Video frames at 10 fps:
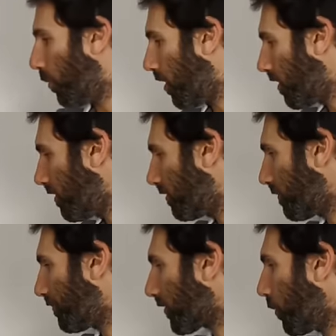
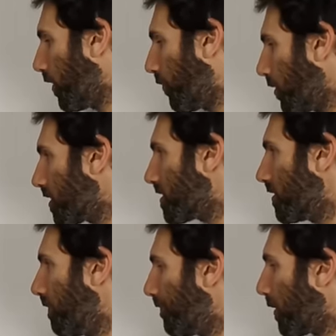Whereas with
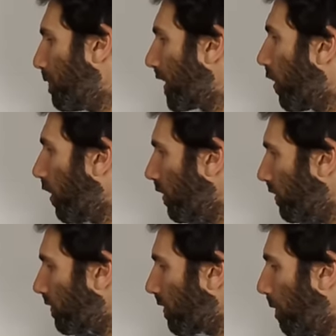autism,
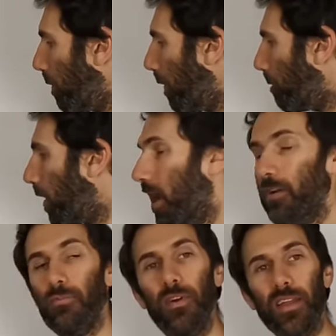because
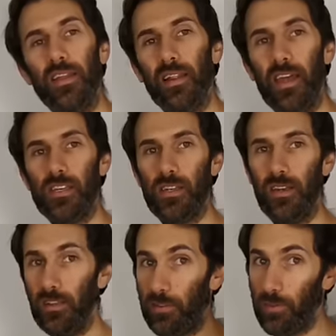my
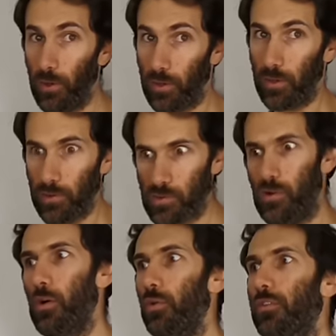regulation is so
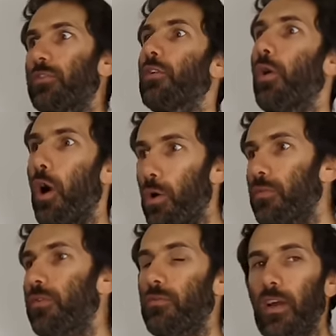controlled, so
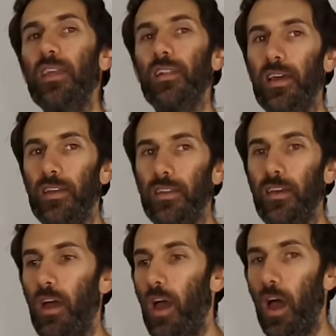over
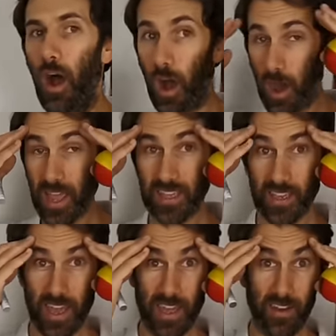regulated, I
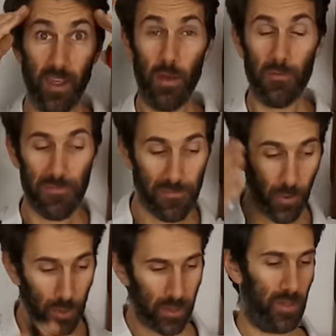can
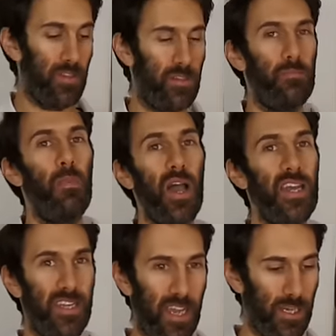focus my
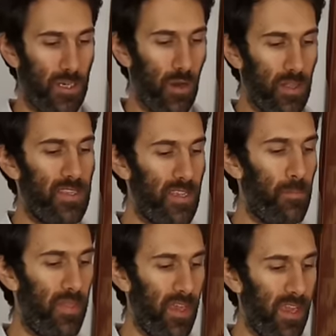attention on
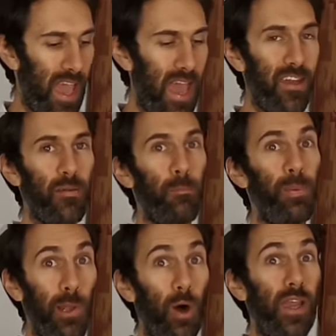something and
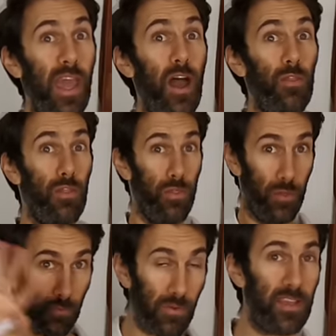block out
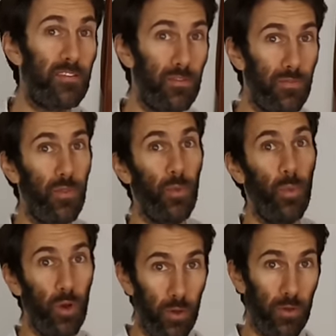the rest of the
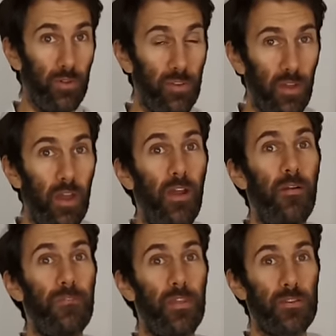world
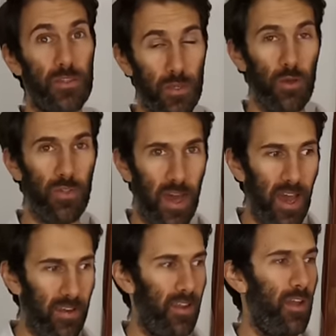so
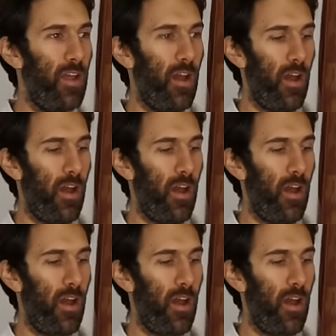that